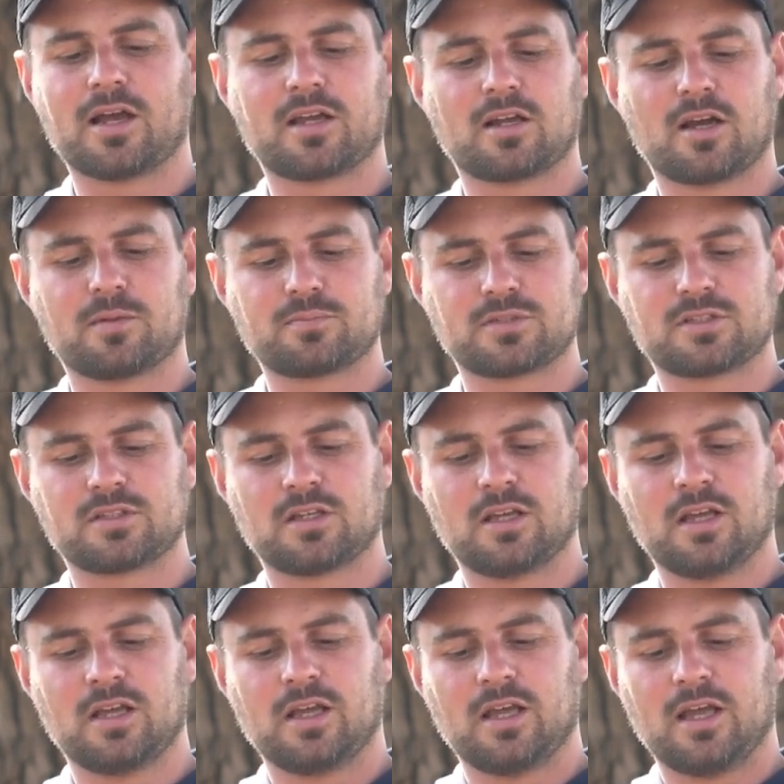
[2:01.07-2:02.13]
eye cups,
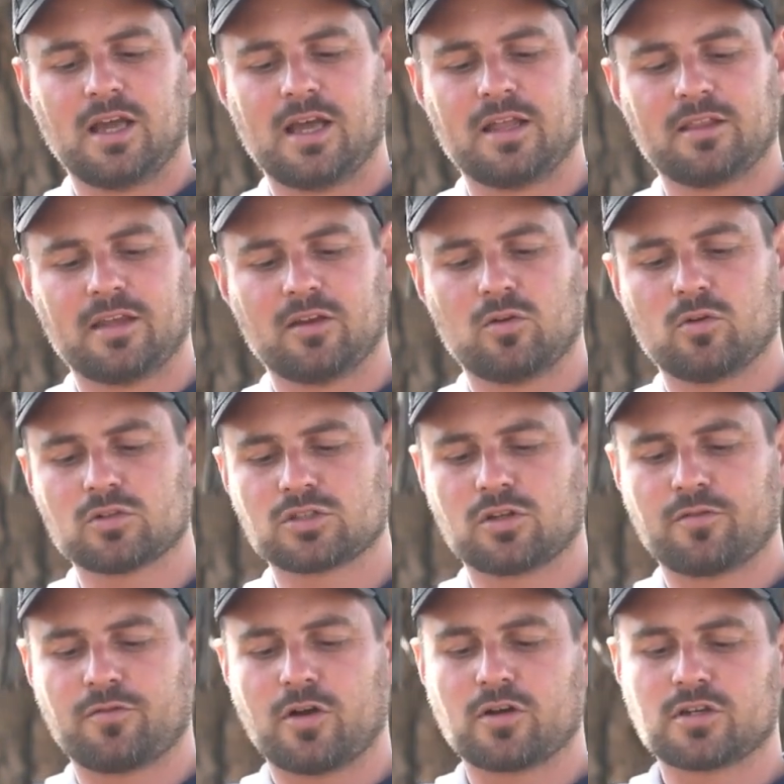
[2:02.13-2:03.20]
and then
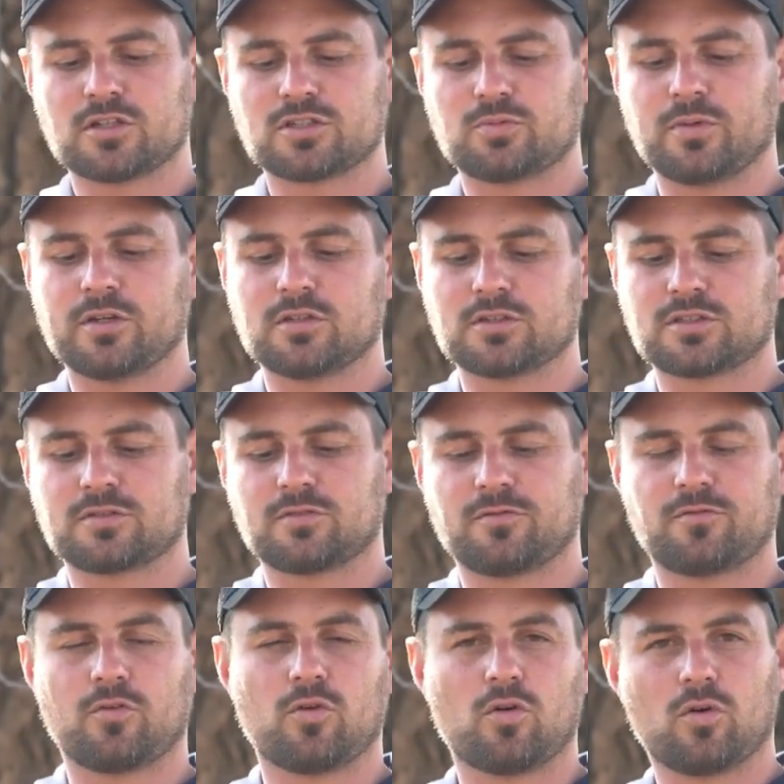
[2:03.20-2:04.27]
also focus wheels
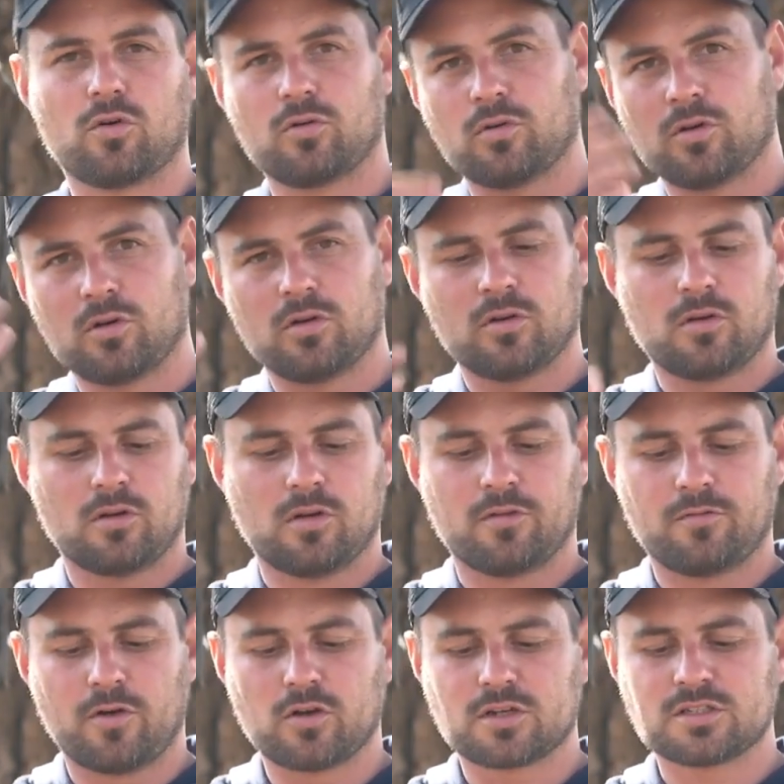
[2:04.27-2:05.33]
for
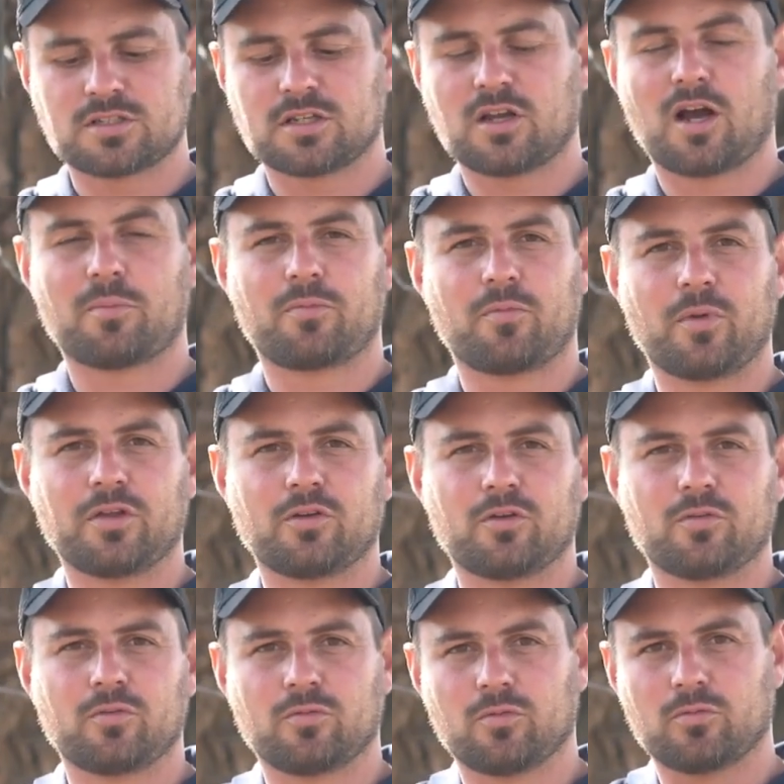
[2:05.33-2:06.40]
focusing up when
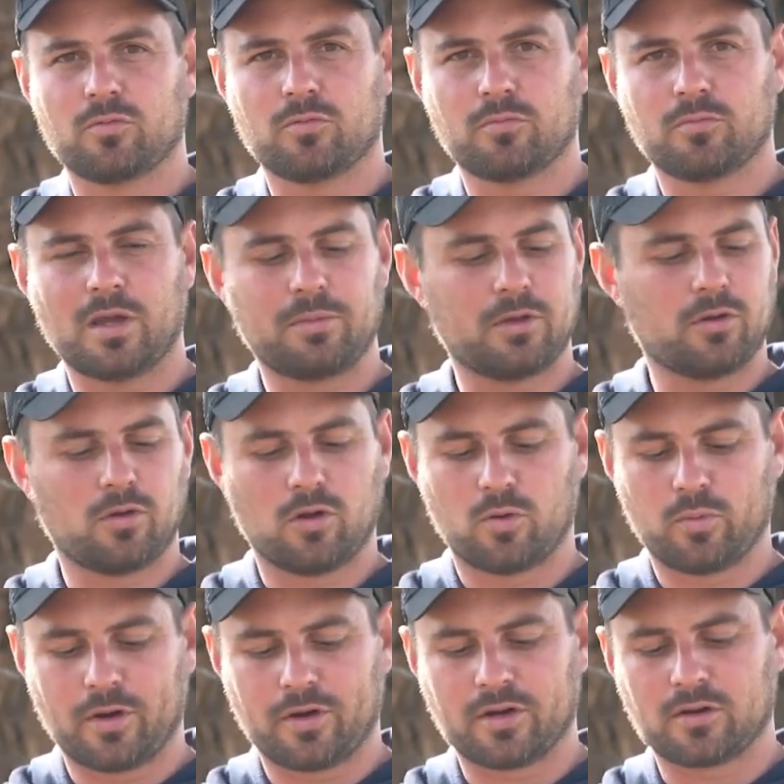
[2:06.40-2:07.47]
you maybe
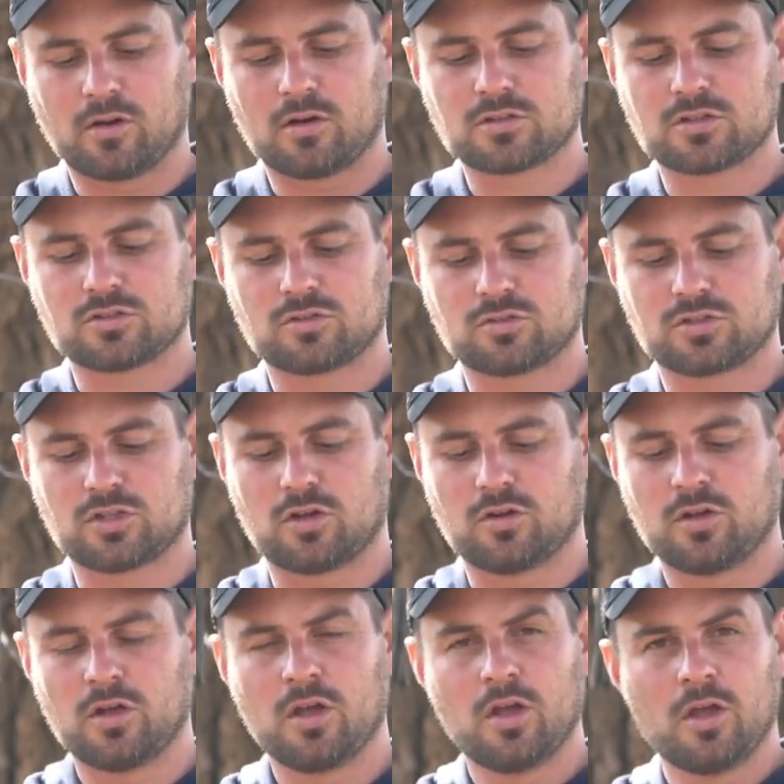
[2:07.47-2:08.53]
are wearing glasses or
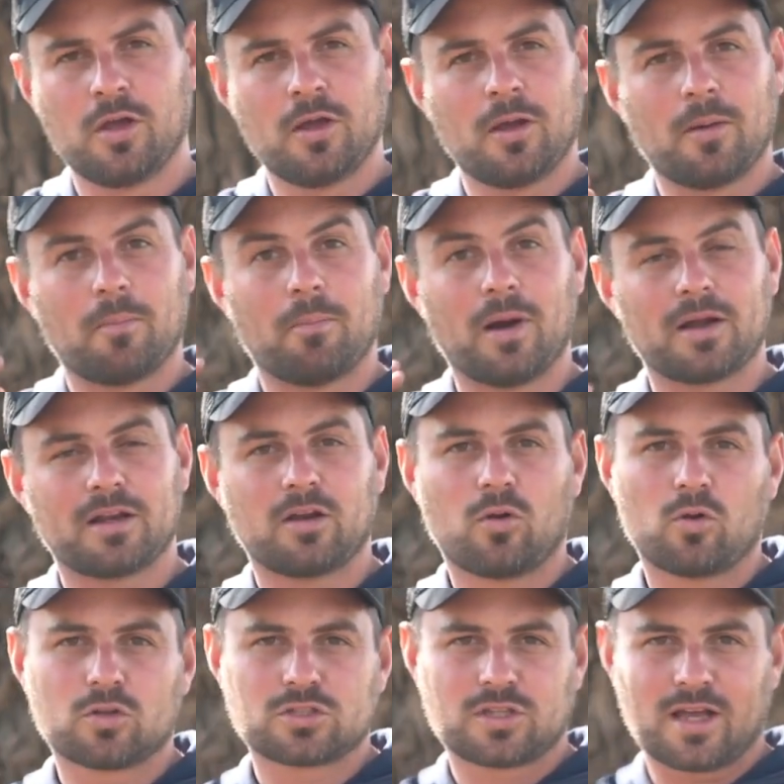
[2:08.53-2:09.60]
so. But it
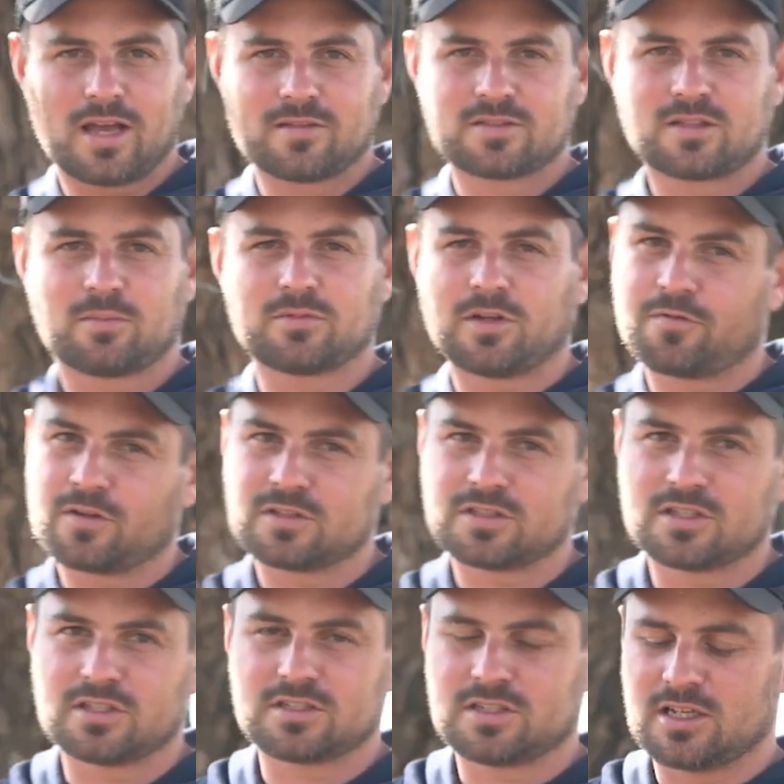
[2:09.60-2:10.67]
also has some
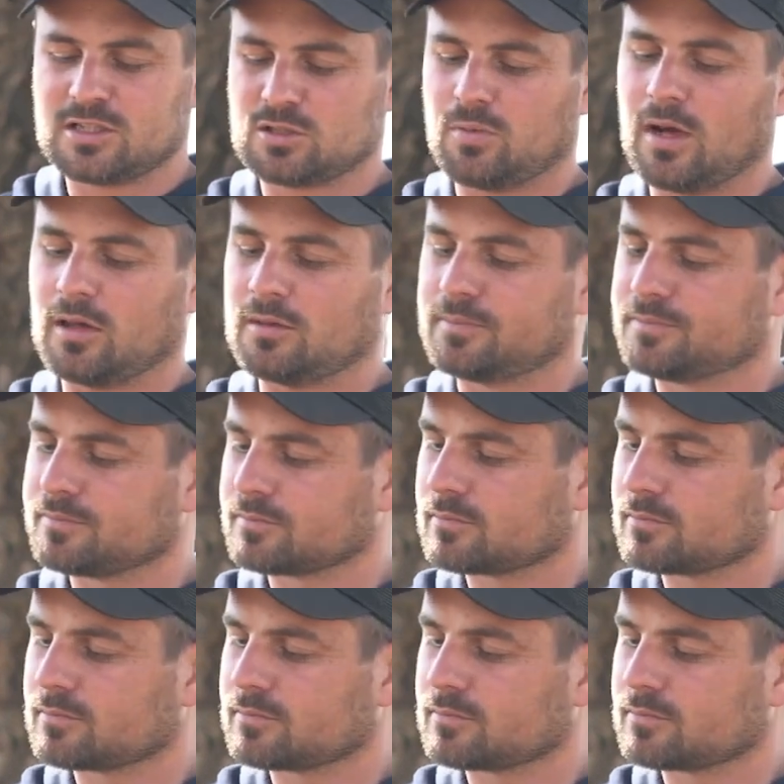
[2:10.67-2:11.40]
differences as well.